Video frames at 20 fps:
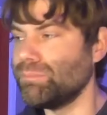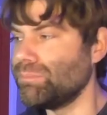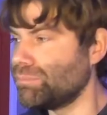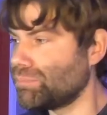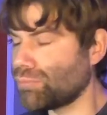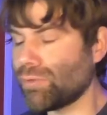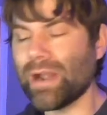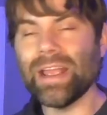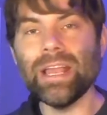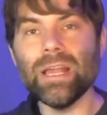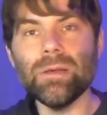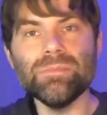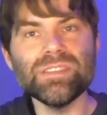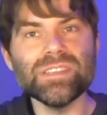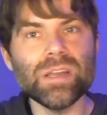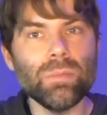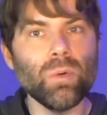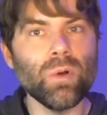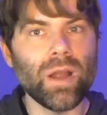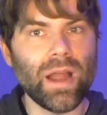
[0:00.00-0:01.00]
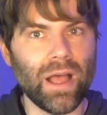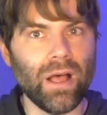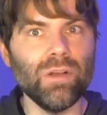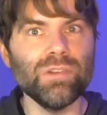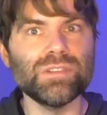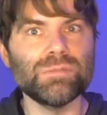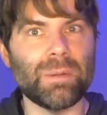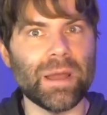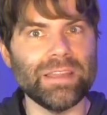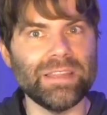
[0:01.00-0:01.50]
bring them somewhere
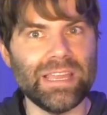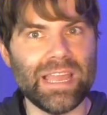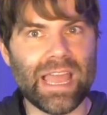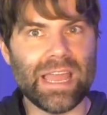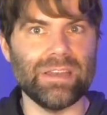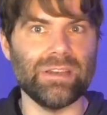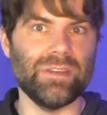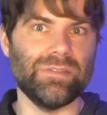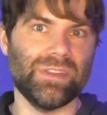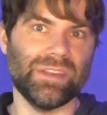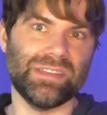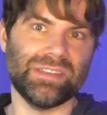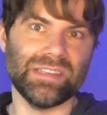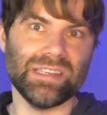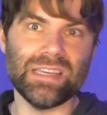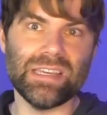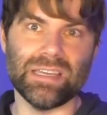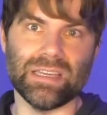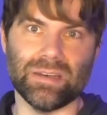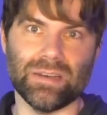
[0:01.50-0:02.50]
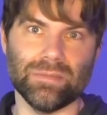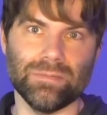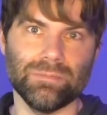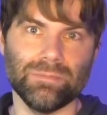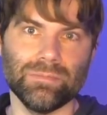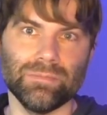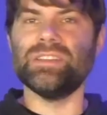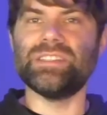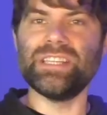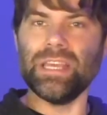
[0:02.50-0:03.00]
else by the end of the scene.
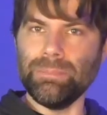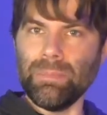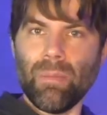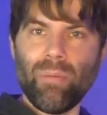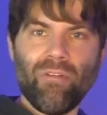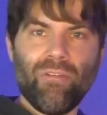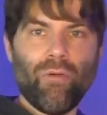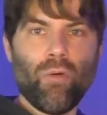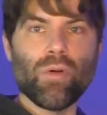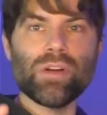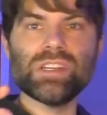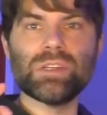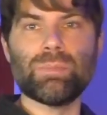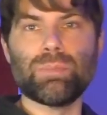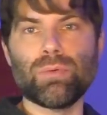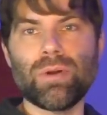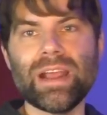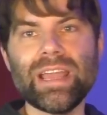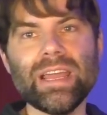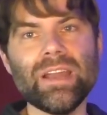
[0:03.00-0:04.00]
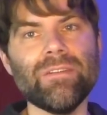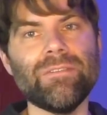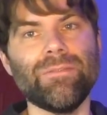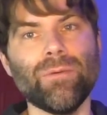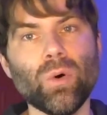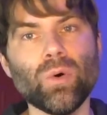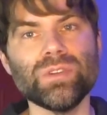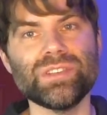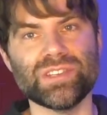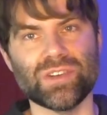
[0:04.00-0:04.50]
Tip number 4 is bringing it
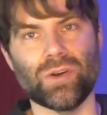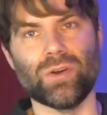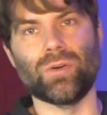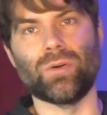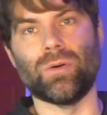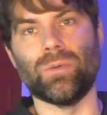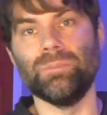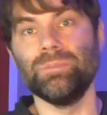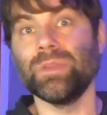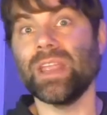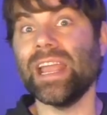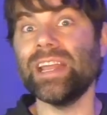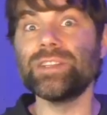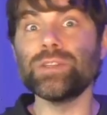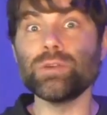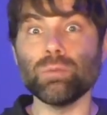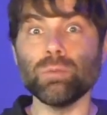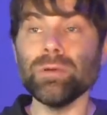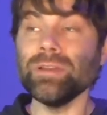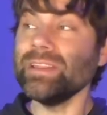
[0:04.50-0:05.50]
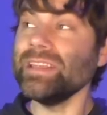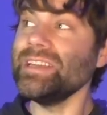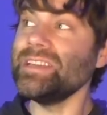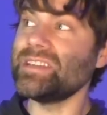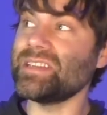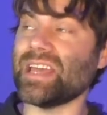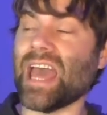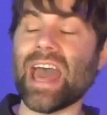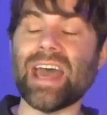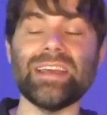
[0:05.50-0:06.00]
full circle. It's really
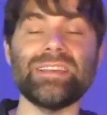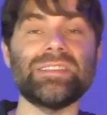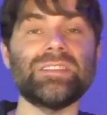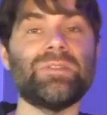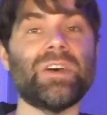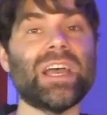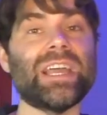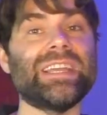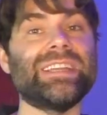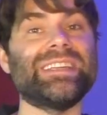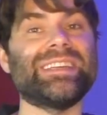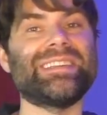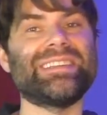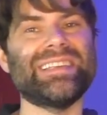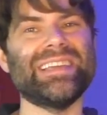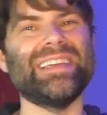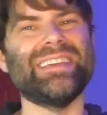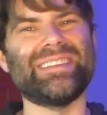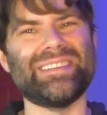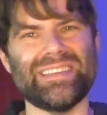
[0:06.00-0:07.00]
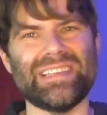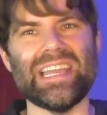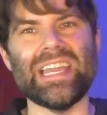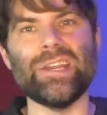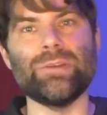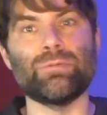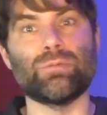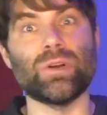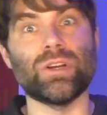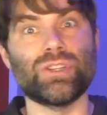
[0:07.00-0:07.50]
satisfying to see a
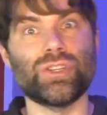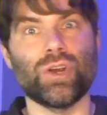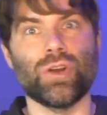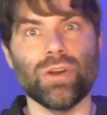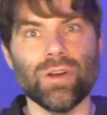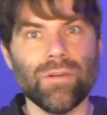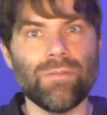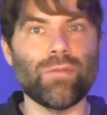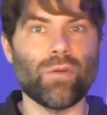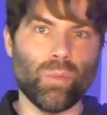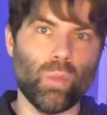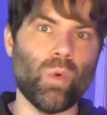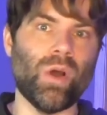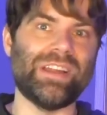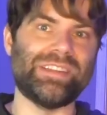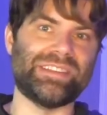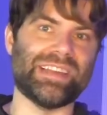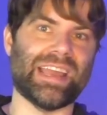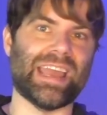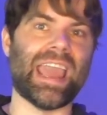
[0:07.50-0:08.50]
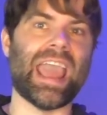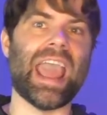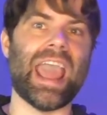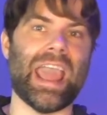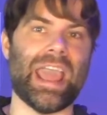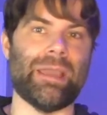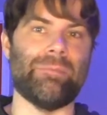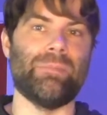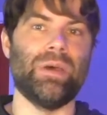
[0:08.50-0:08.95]
scene return from whence it came.